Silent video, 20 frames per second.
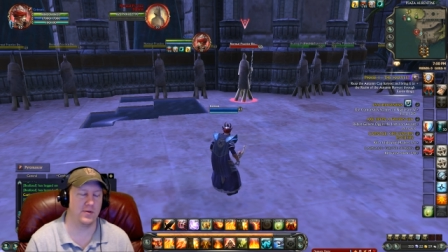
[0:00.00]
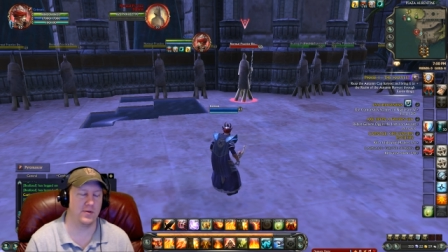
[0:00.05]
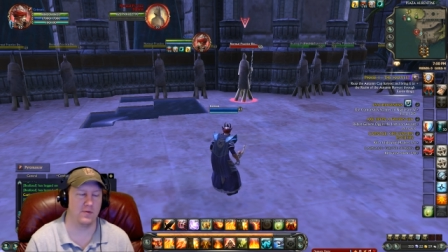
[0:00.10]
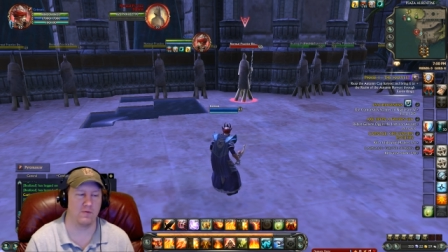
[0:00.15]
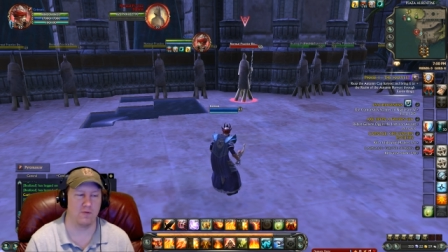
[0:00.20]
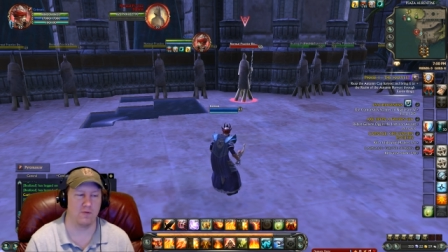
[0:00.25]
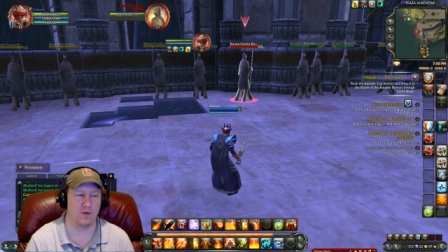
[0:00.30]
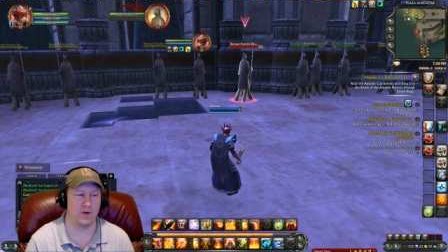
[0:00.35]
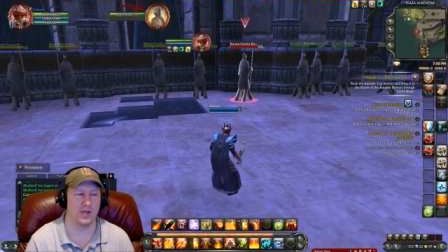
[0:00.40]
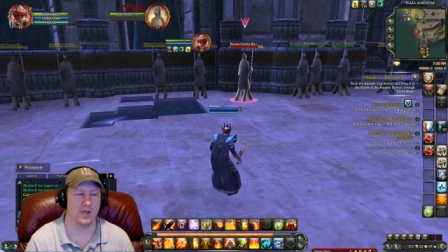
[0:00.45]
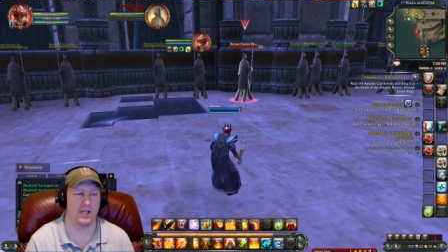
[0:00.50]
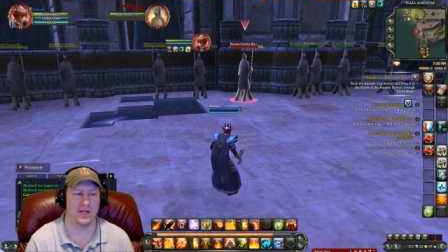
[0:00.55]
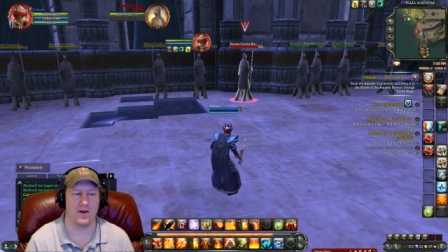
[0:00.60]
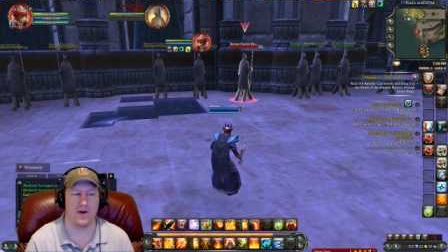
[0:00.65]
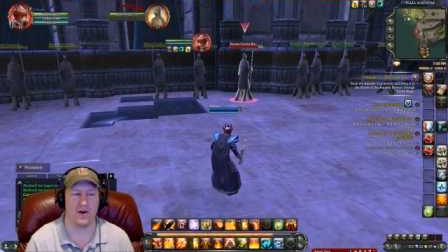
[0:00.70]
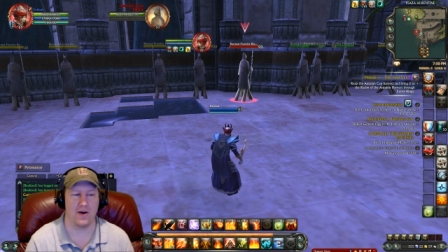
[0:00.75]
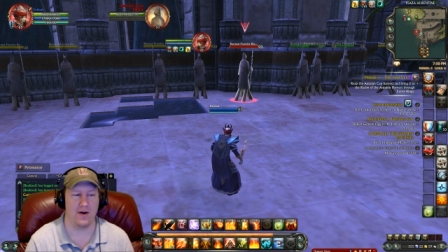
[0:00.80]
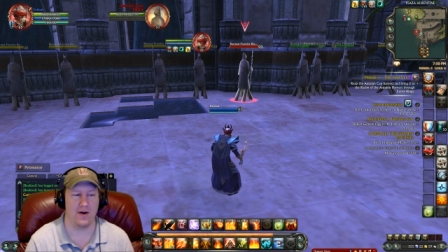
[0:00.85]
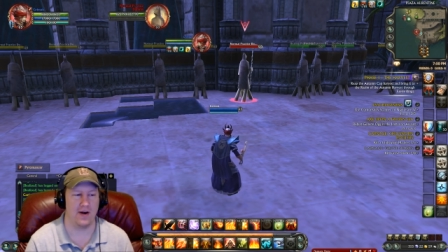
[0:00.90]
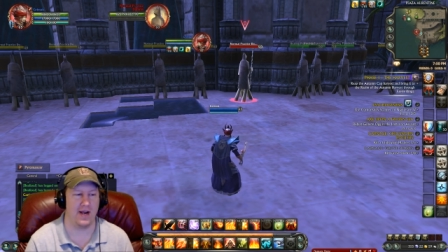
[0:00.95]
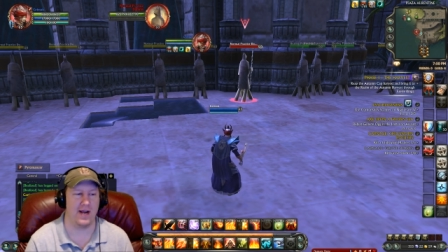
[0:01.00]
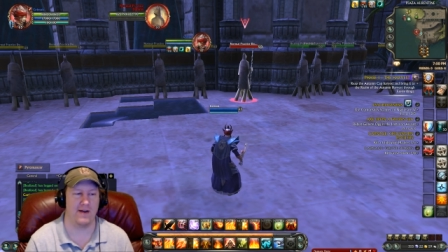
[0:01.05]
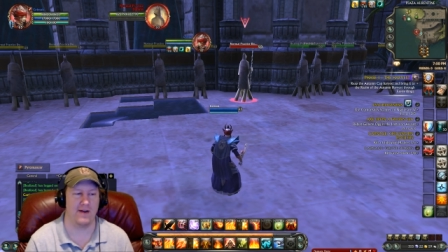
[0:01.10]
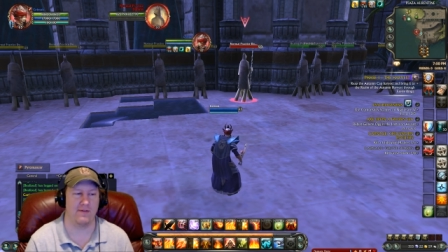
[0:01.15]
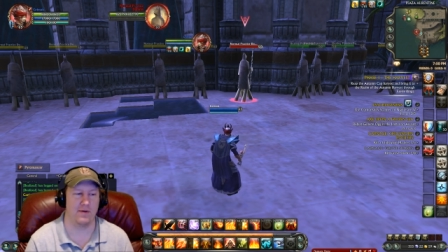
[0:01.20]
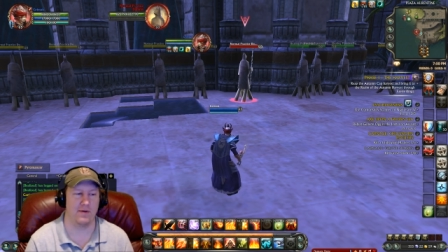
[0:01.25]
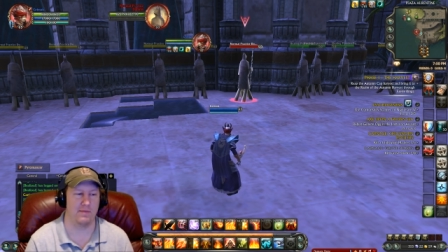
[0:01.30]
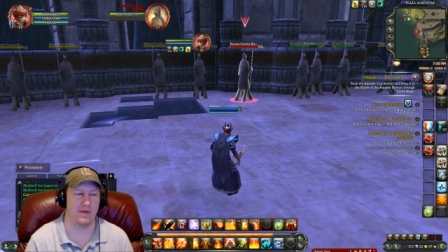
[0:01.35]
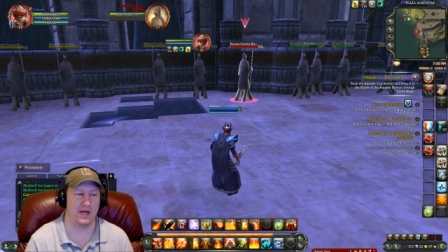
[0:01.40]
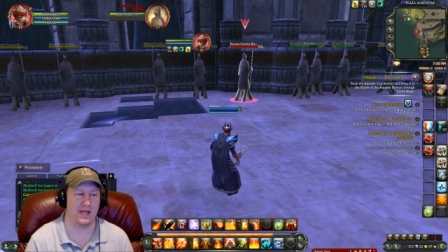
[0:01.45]
You've really hurt
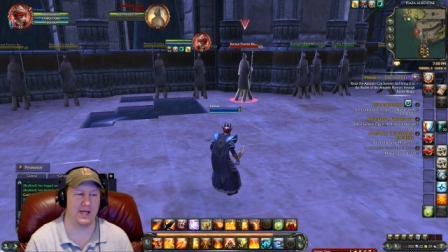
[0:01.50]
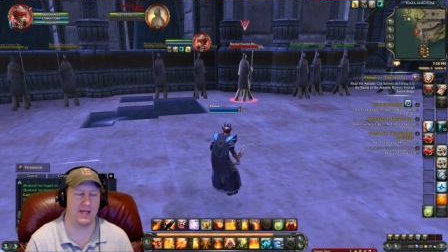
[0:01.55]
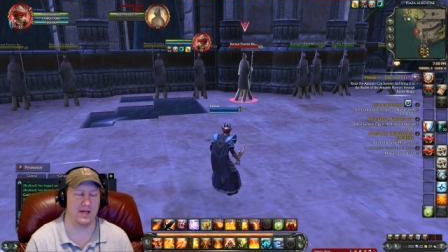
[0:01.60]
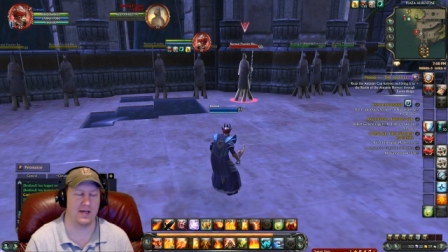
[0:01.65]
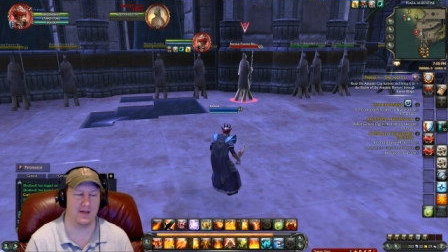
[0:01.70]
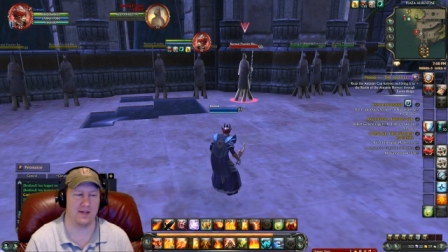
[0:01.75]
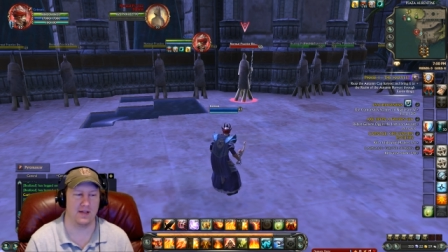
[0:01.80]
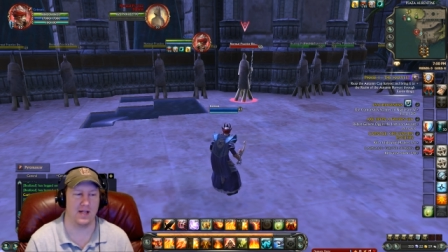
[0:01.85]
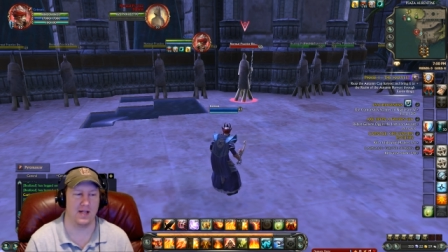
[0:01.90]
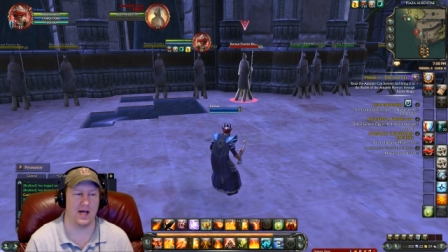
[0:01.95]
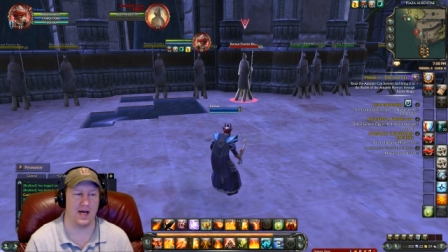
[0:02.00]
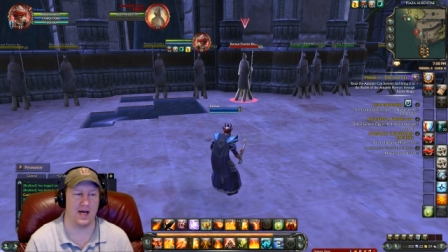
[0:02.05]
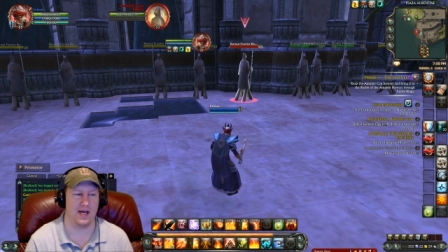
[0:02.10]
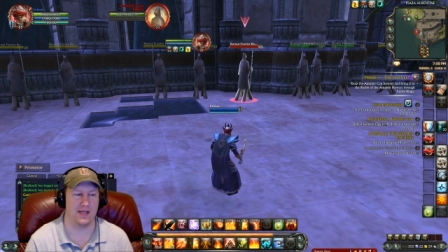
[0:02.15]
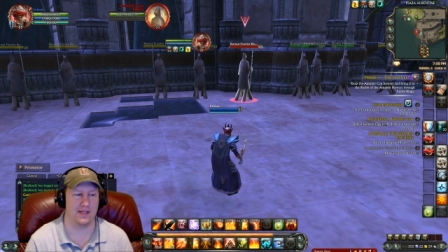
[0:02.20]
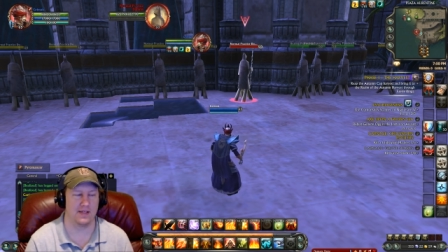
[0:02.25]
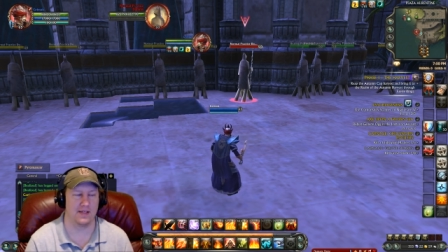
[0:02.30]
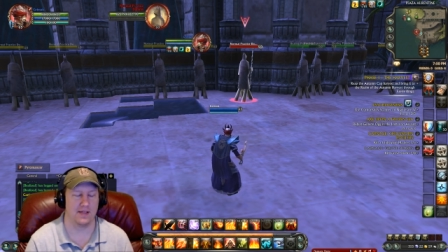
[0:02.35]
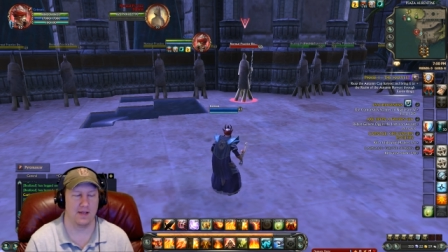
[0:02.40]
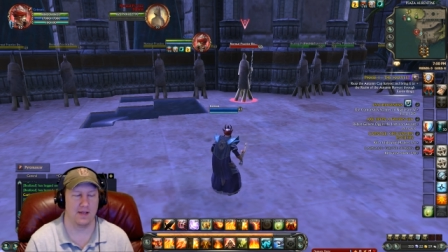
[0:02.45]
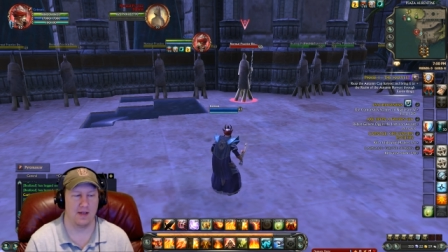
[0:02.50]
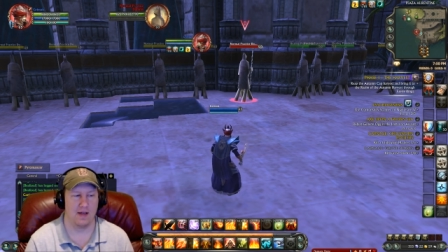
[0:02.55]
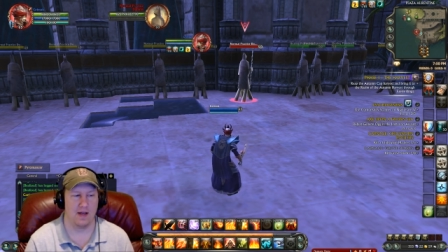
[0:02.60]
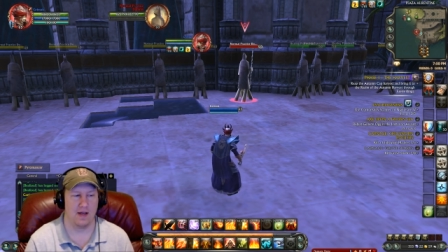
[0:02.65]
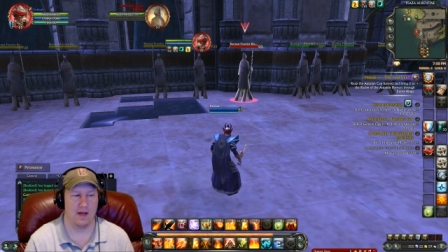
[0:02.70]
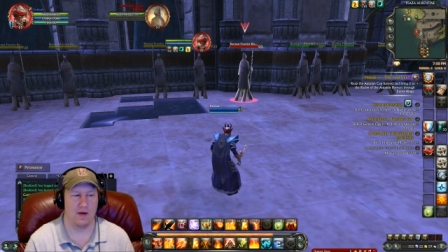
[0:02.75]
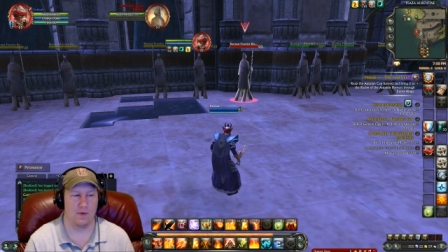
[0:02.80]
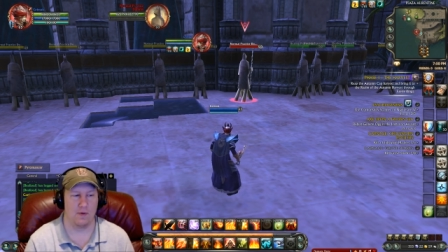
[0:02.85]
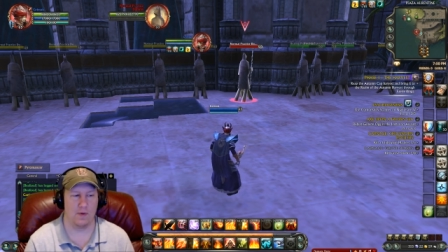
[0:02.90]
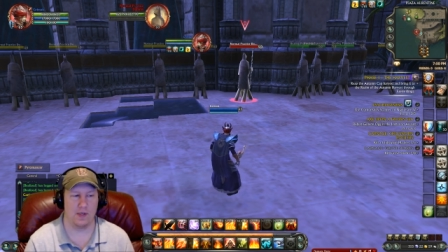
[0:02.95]
everybody a lot.
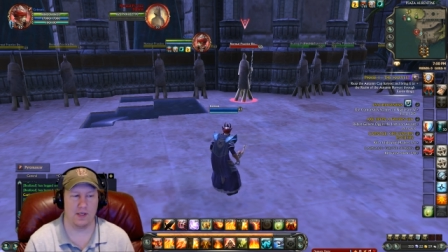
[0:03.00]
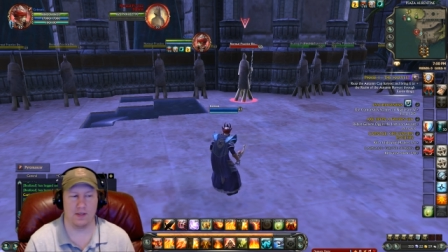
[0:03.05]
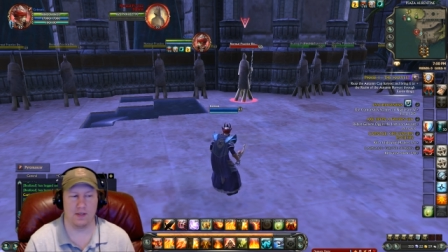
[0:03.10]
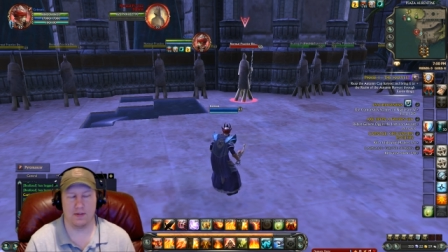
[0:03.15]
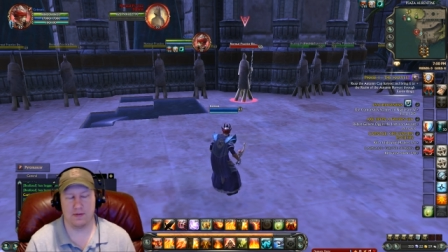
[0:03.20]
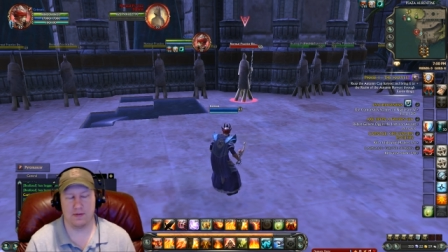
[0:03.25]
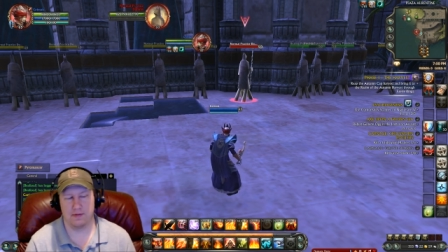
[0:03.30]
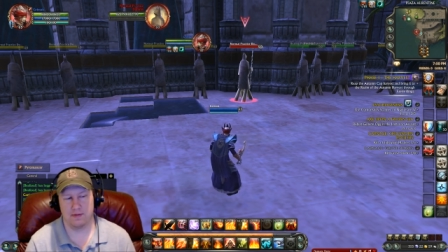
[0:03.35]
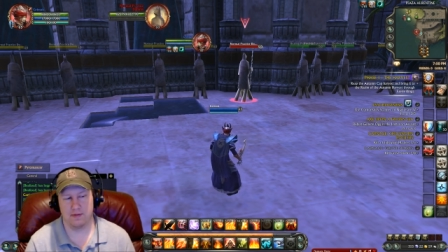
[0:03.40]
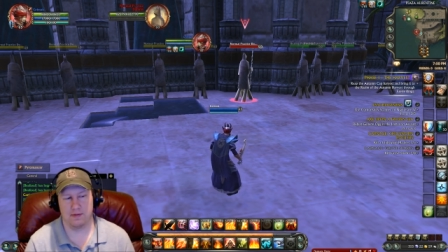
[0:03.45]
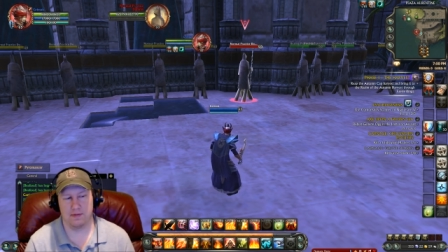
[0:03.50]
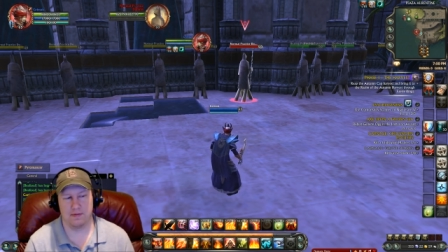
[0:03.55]
Well,